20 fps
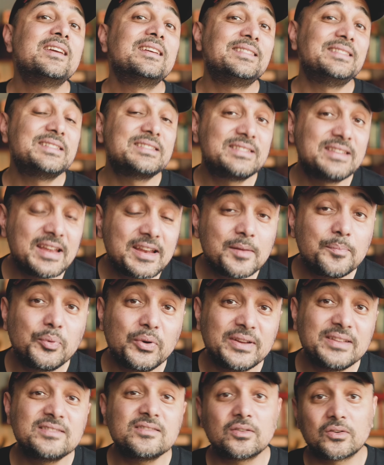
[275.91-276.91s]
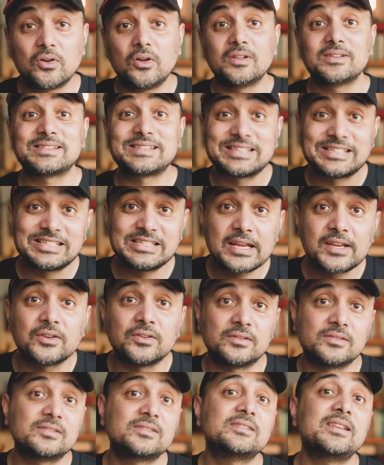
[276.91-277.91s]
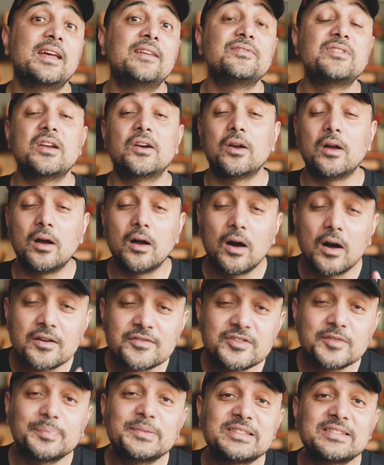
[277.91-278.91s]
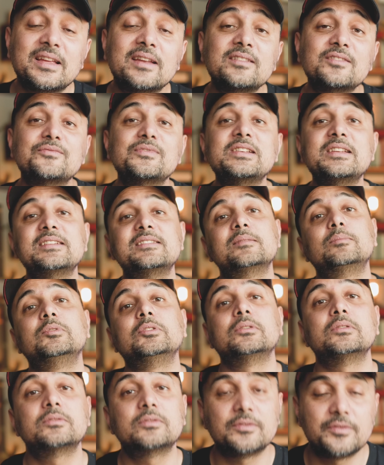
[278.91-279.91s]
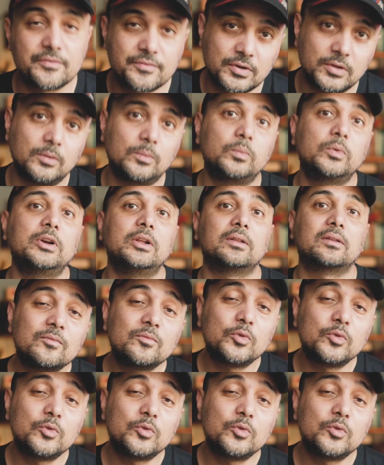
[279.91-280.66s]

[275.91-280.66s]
These data points are called signals, and they are 100% relatable to the real world.